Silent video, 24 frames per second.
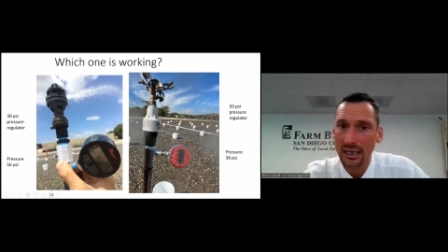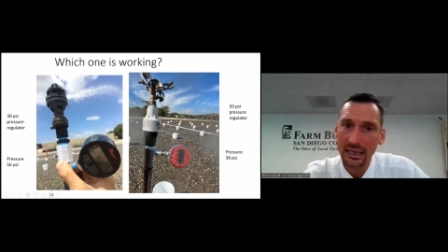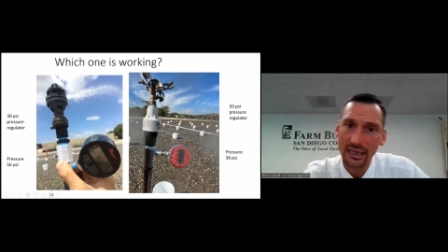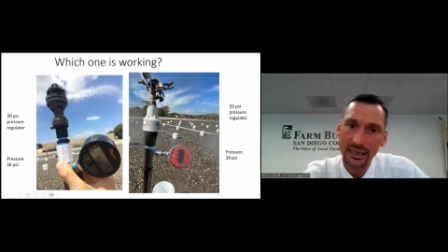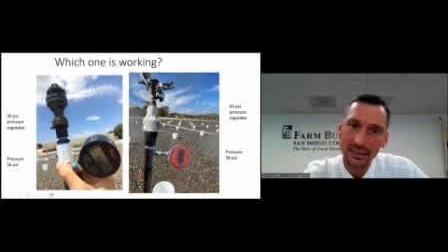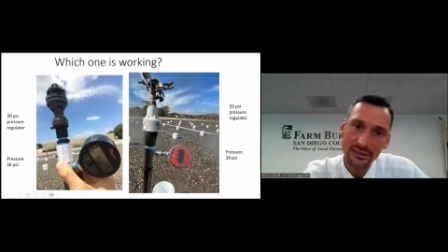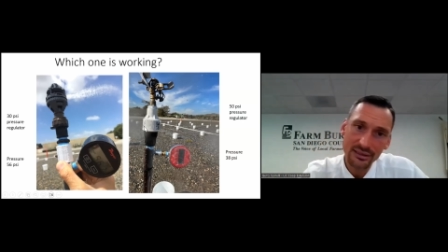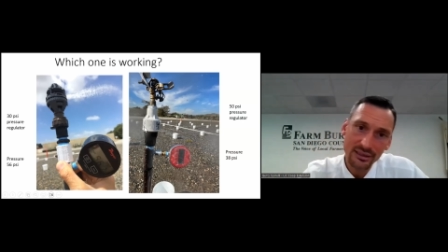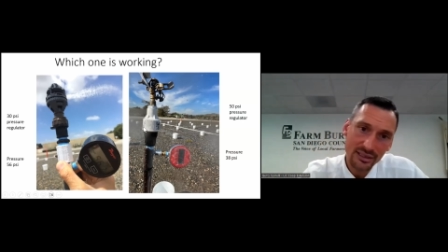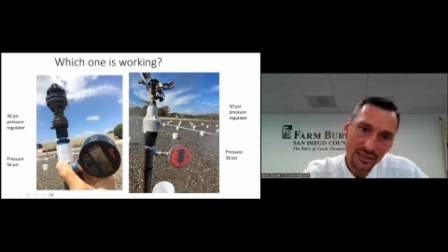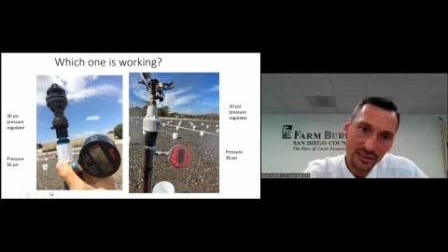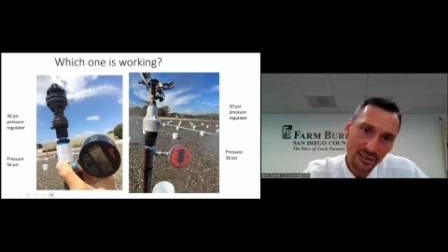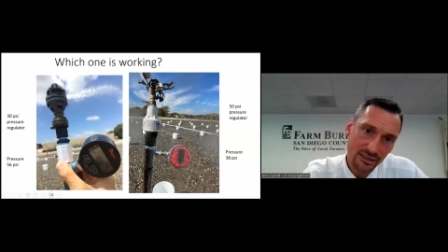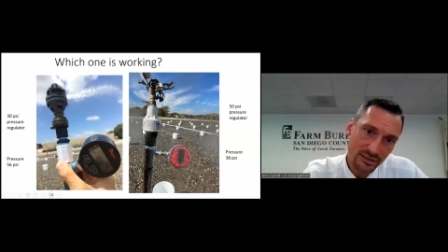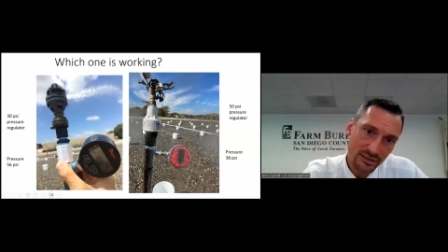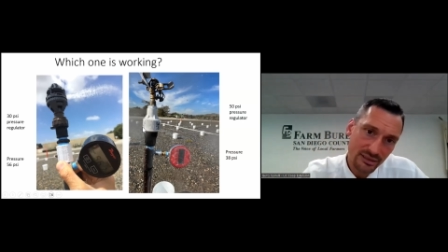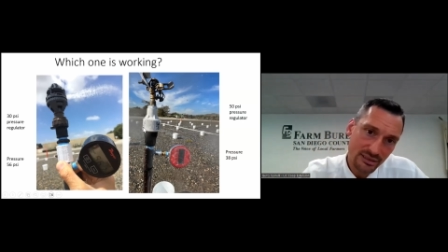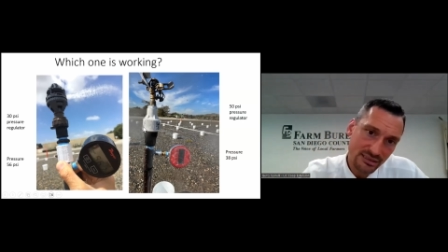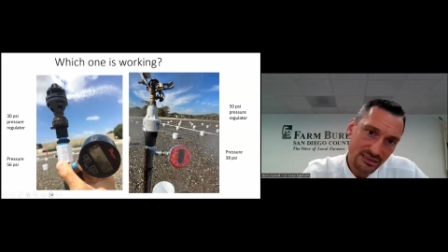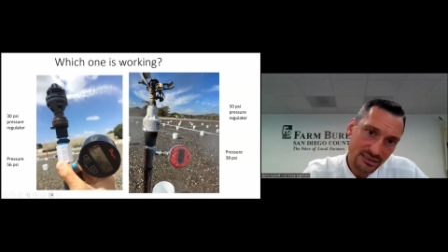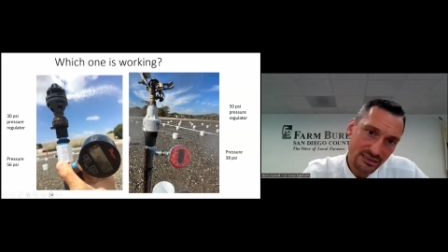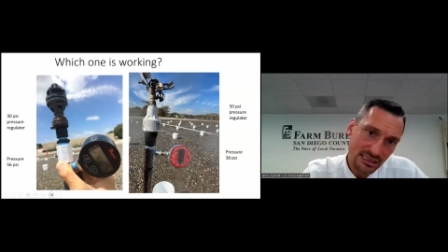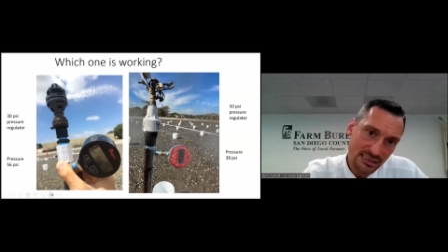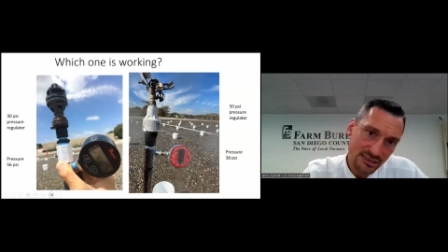and here
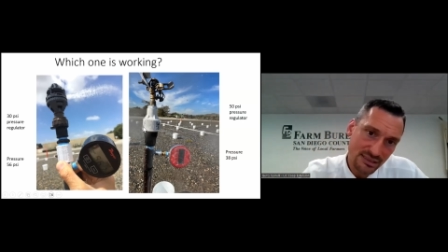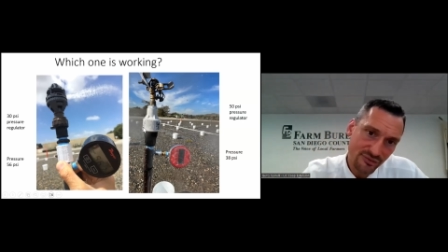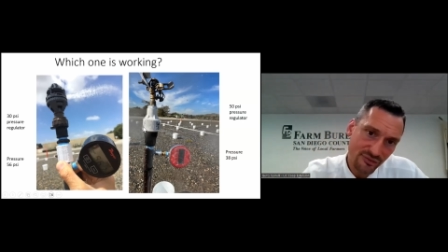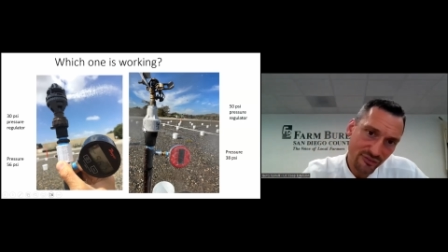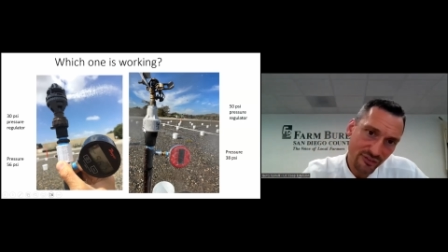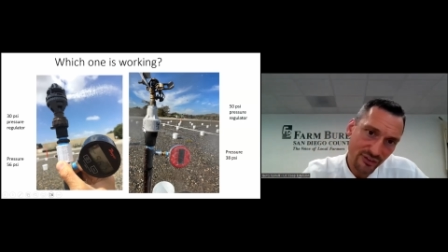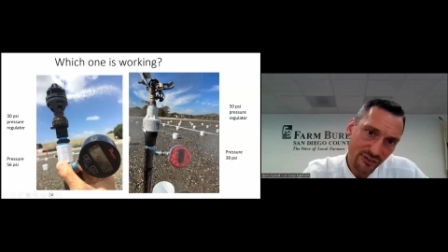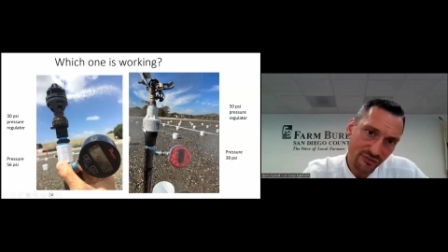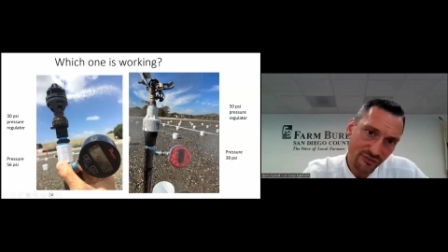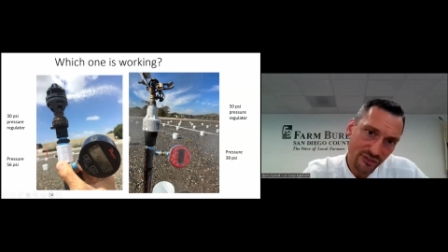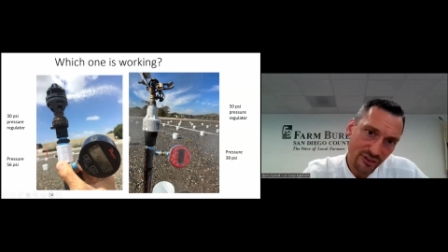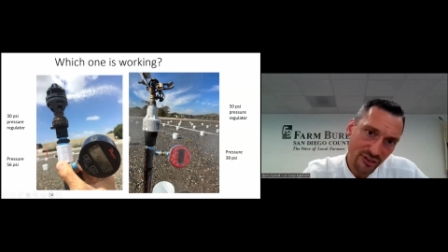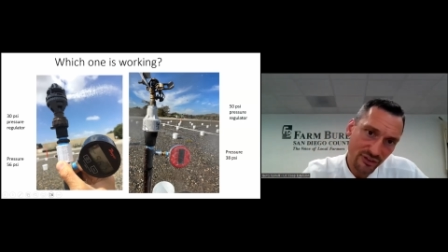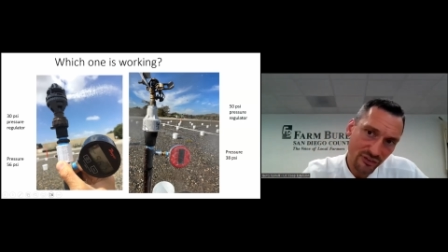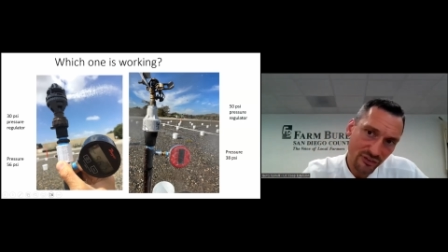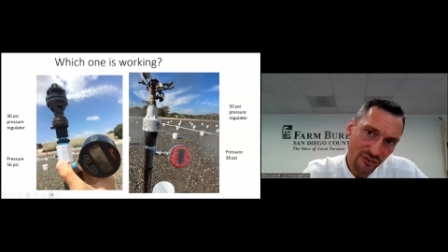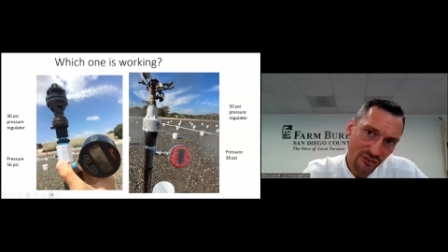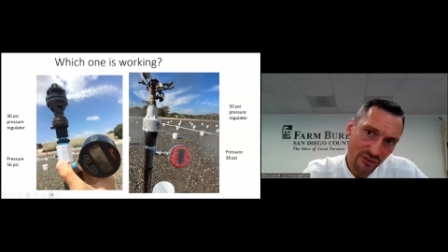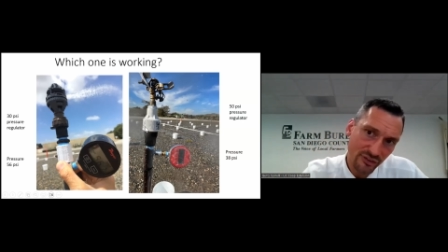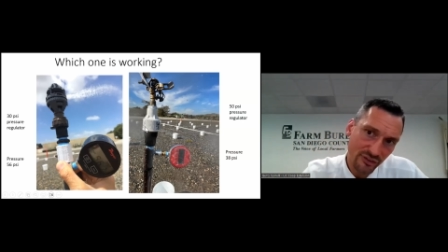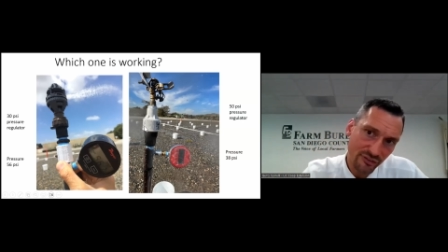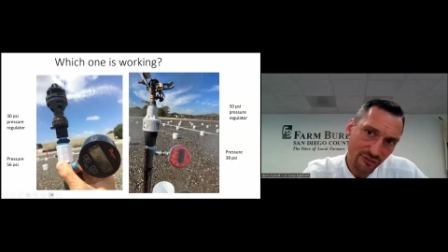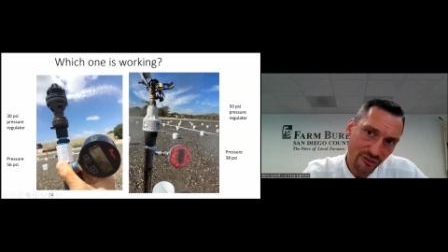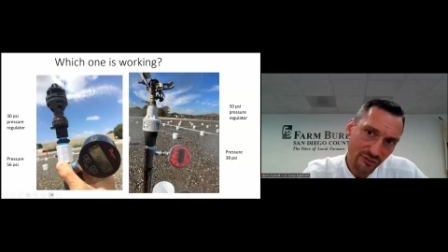it says 50. This
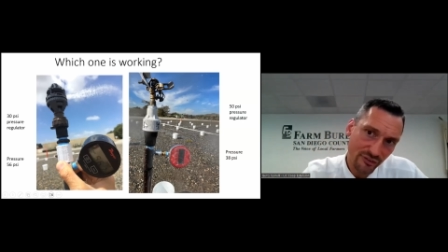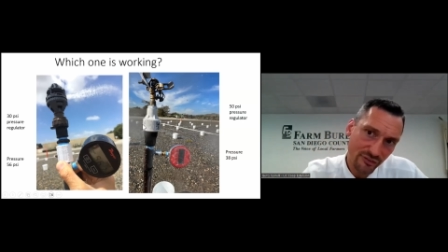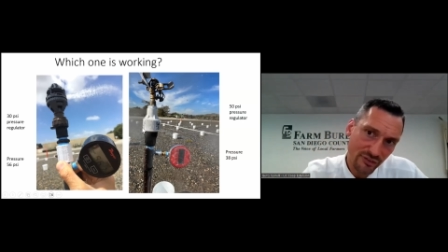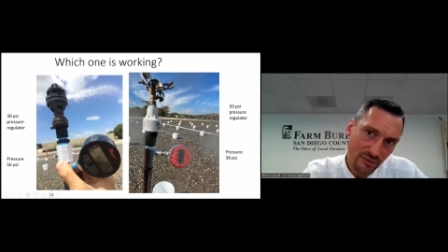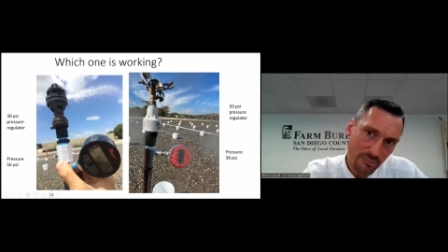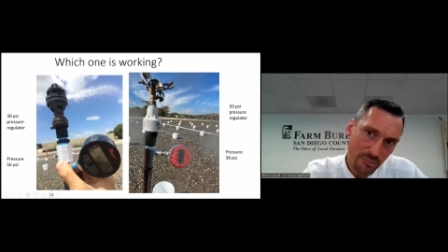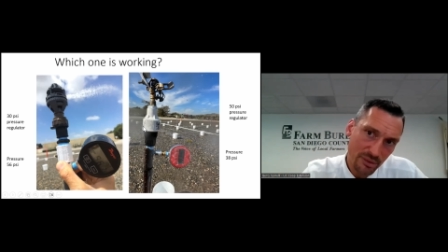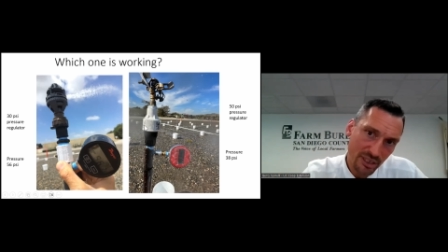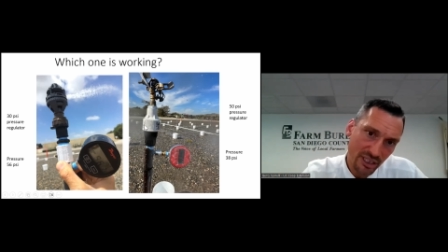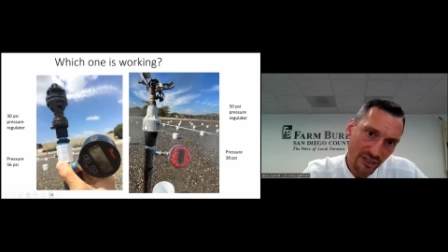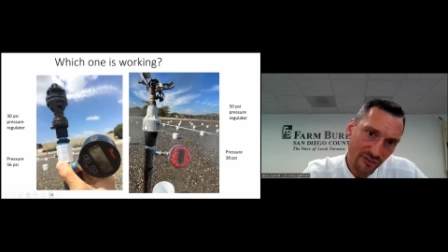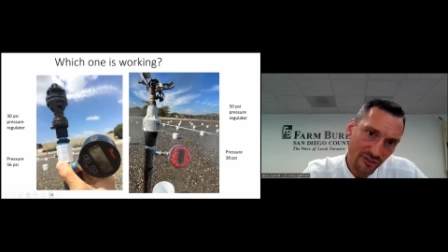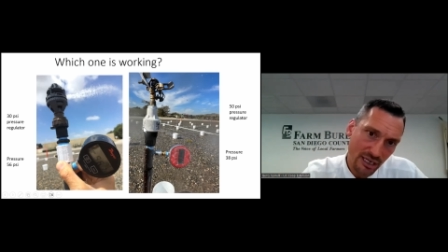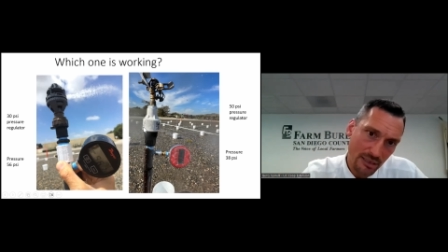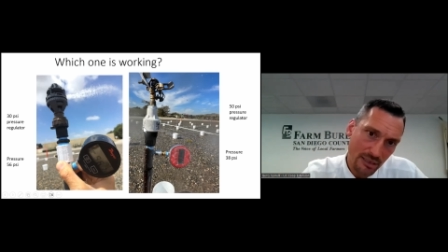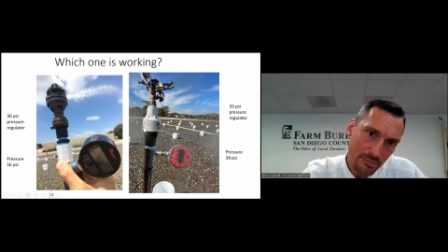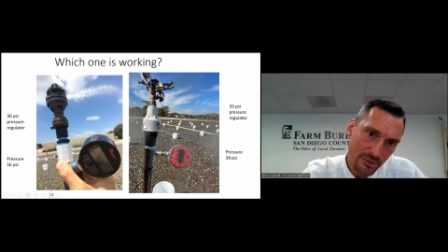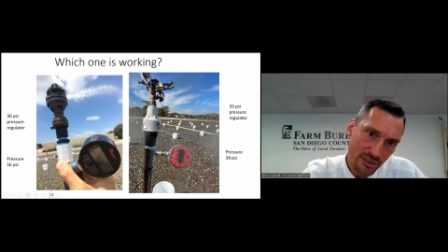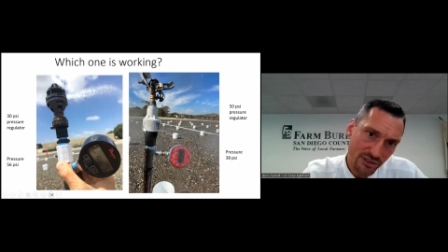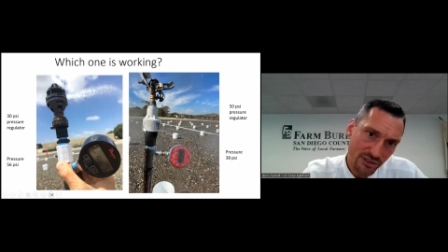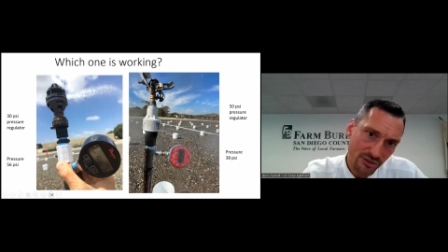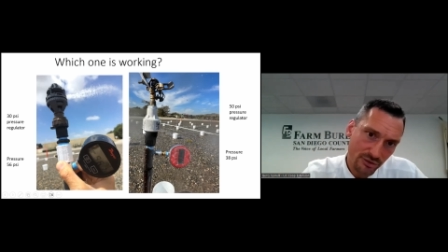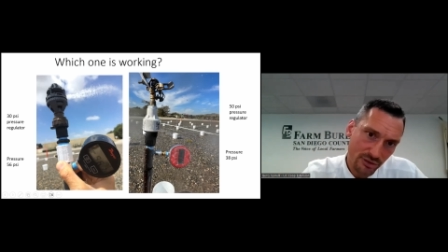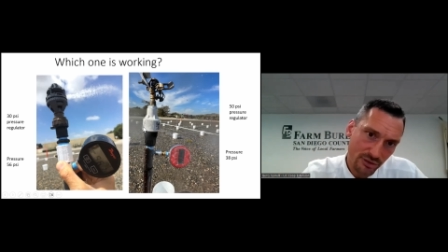is a 50 psi
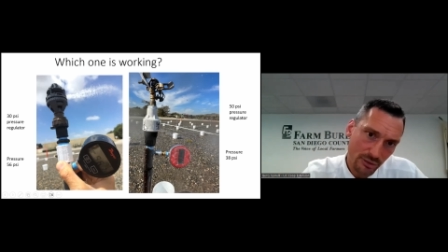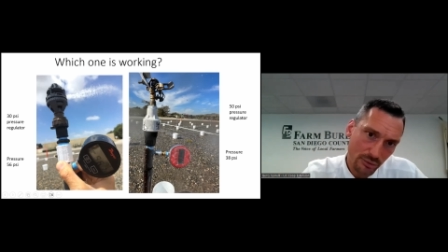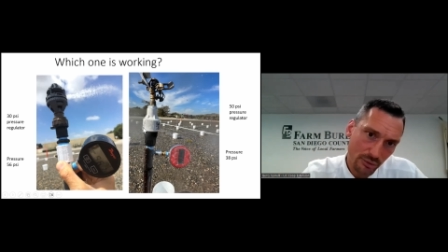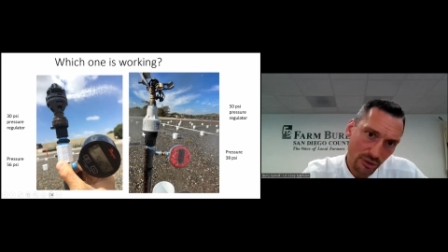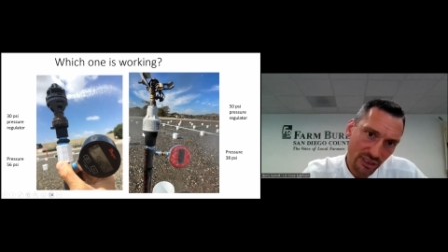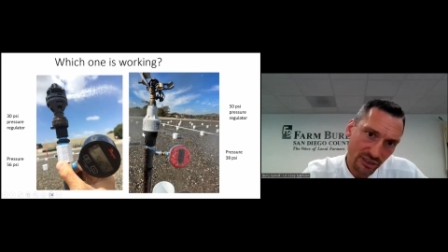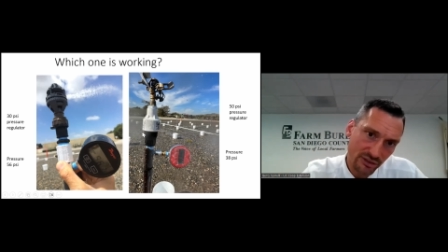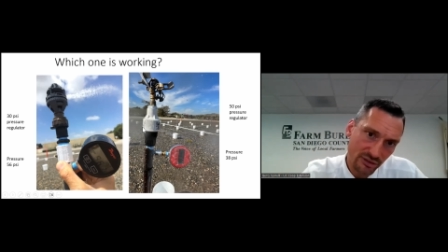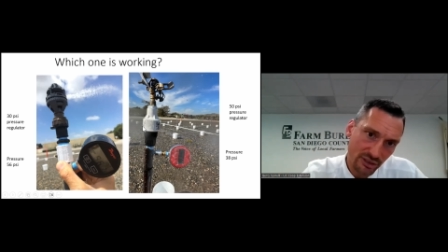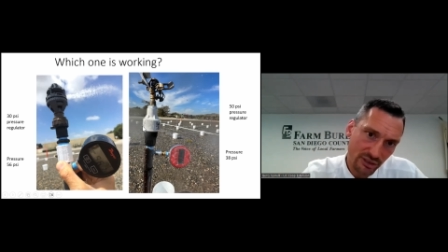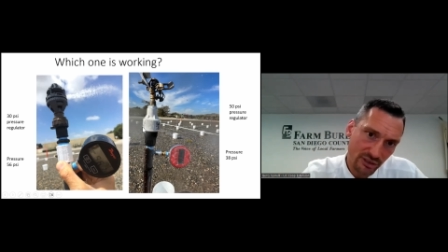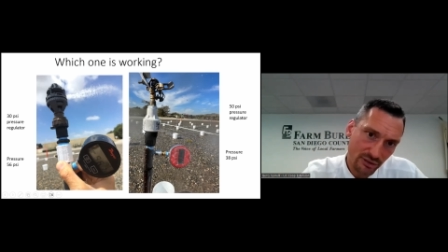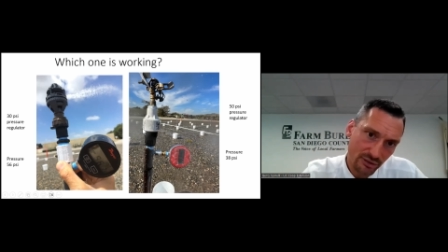pressure regulator.